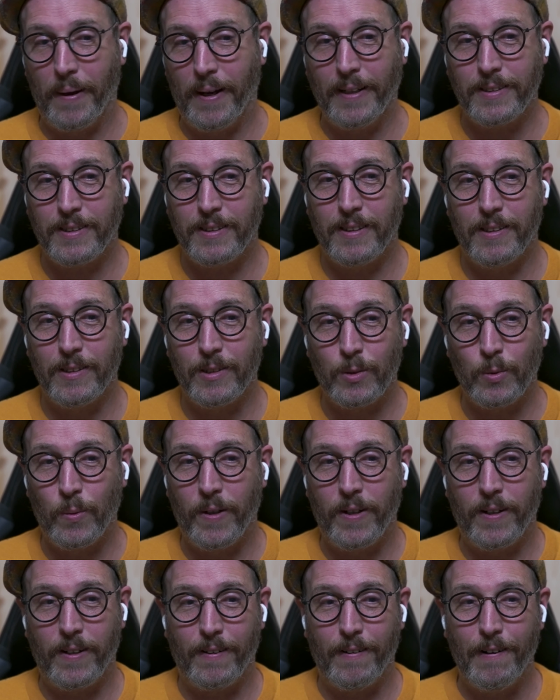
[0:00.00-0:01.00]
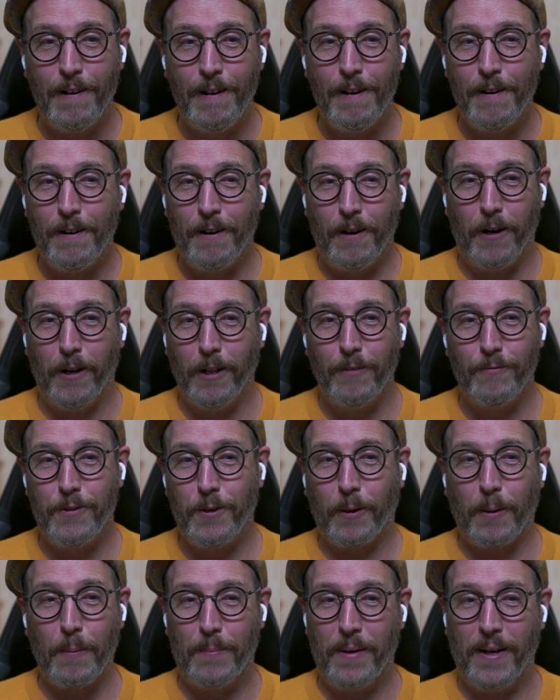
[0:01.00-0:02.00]
exodus where all of
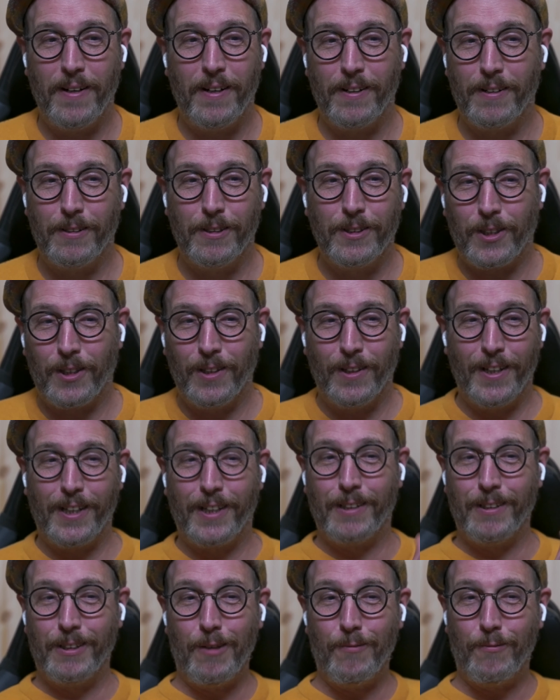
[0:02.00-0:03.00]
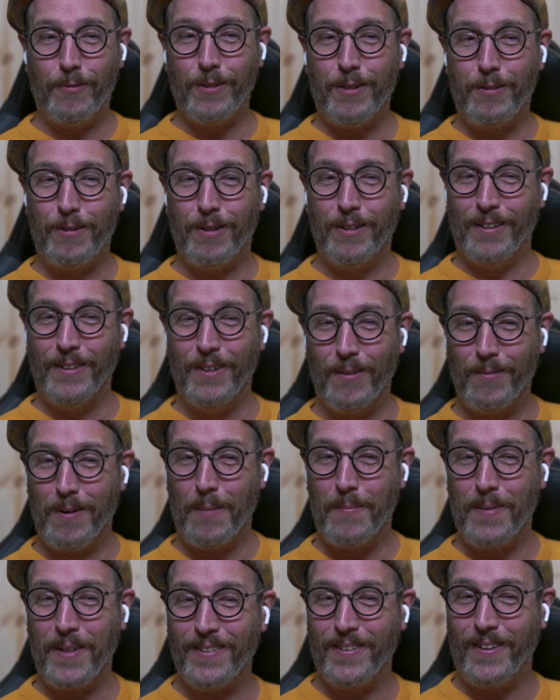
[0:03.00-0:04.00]
your competitors are gleefully,
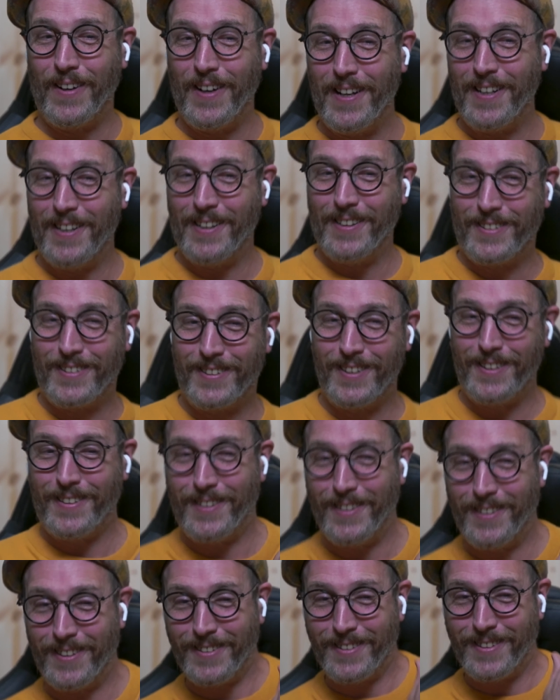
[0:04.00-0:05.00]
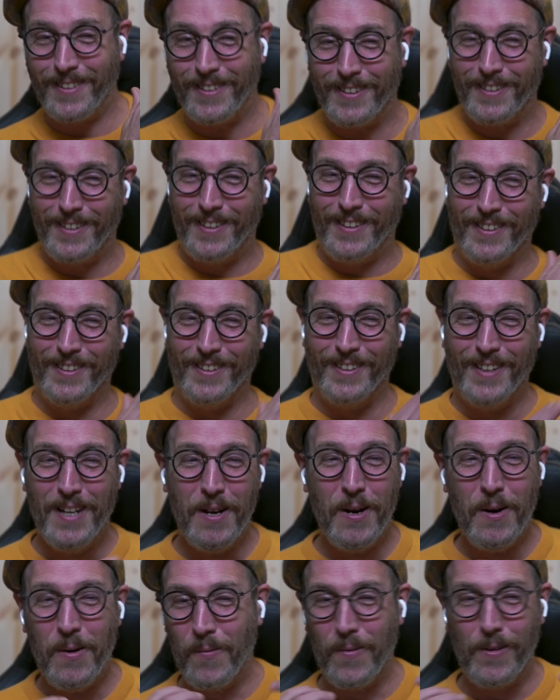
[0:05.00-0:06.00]
rubbing their hands.
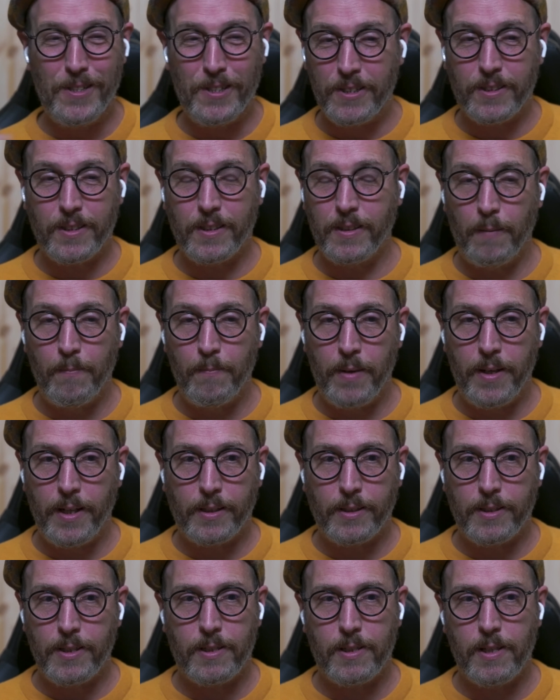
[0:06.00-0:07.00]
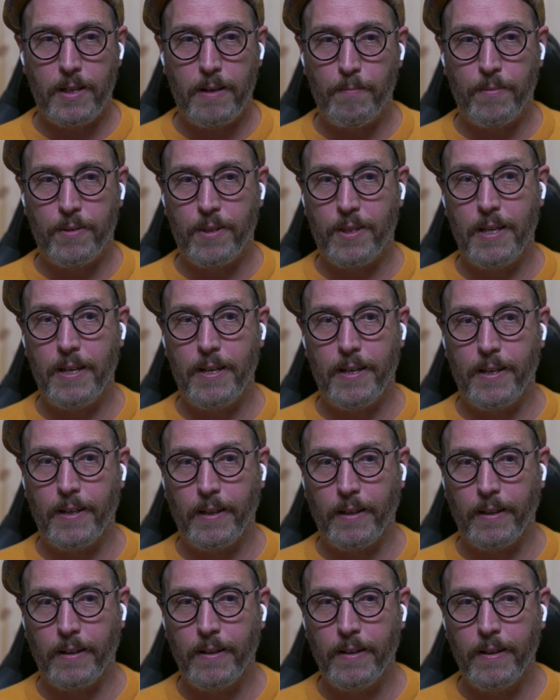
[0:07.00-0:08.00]
We're just going to make the same
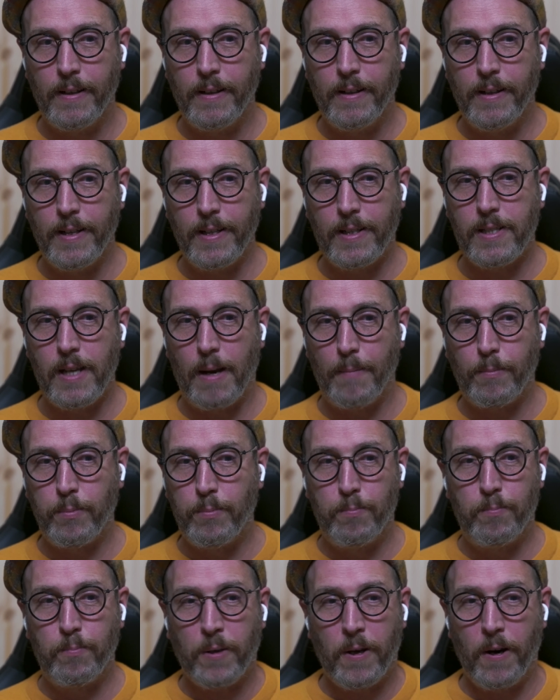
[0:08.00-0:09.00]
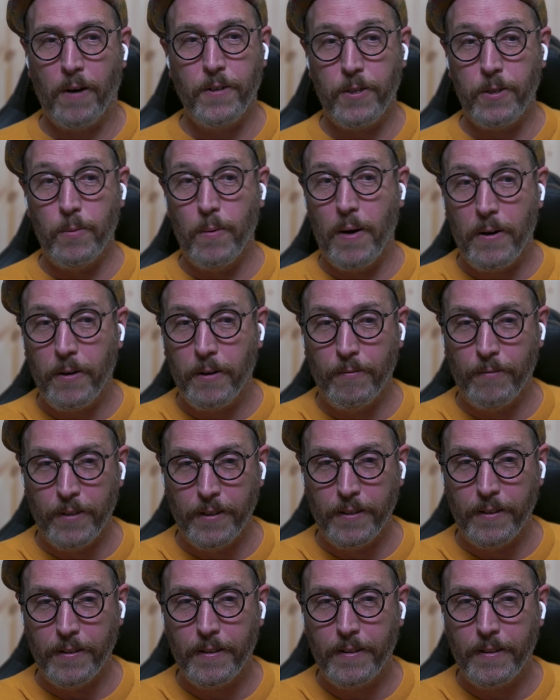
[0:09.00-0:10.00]
thing, except cut you out of it,